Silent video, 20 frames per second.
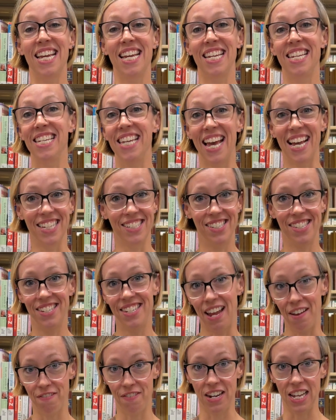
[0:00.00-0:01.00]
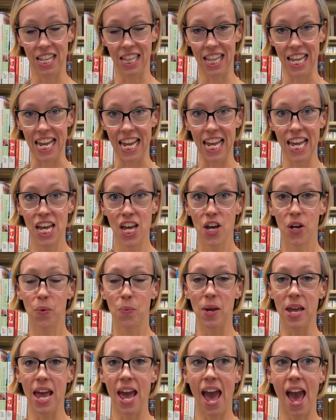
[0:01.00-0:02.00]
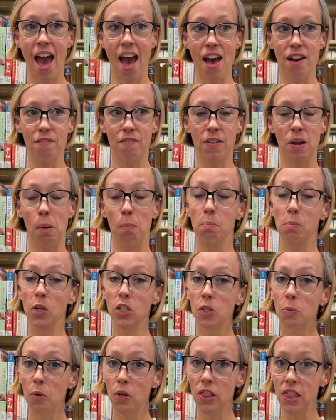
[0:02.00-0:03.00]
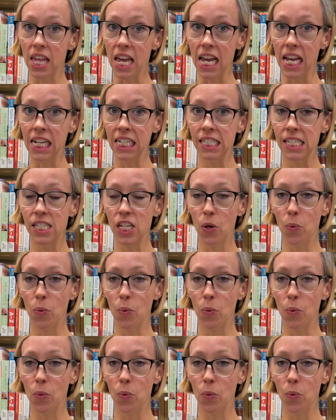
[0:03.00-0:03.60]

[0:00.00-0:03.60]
Yes, definitely. We have multiple things.